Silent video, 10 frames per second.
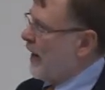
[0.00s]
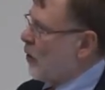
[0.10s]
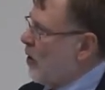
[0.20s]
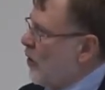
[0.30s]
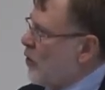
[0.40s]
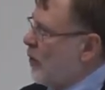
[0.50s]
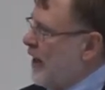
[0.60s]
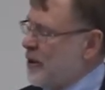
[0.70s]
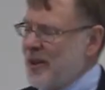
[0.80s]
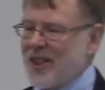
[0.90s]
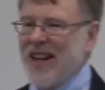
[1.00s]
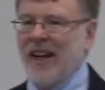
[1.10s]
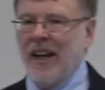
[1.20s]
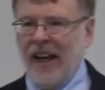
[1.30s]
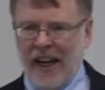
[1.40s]
agricultural arrangements
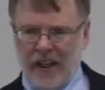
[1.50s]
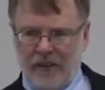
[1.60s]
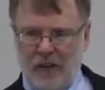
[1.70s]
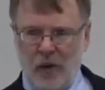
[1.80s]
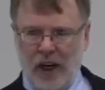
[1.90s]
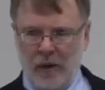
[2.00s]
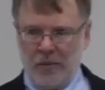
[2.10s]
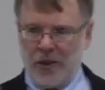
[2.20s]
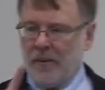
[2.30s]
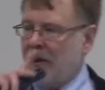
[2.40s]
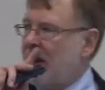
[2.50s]
and food hubs.